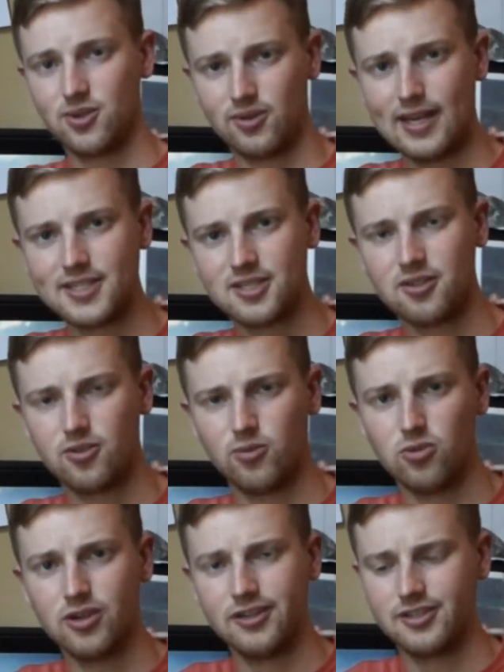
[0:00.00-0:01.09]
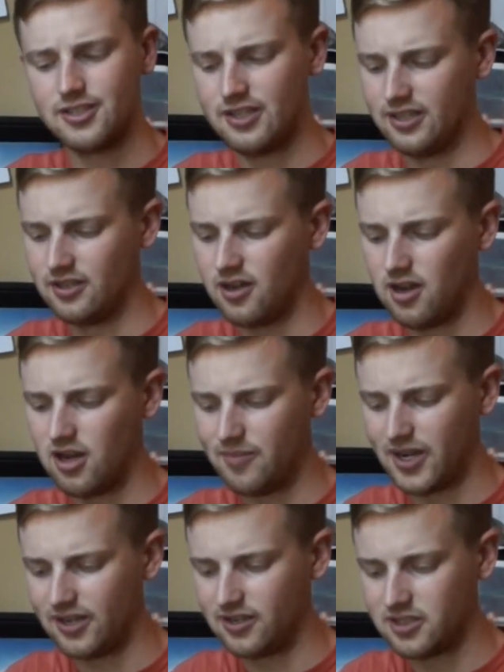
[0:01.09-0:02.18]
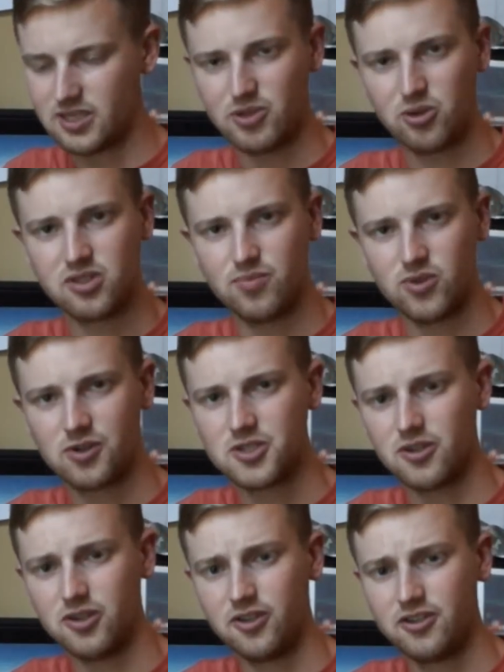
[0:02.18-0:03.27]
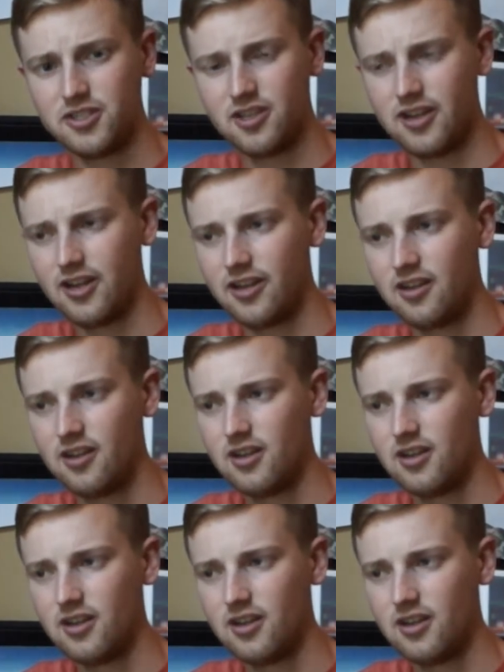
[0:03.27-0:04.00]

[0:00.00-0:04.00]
so lastly the warranty. I spoke to Brooks earlier today.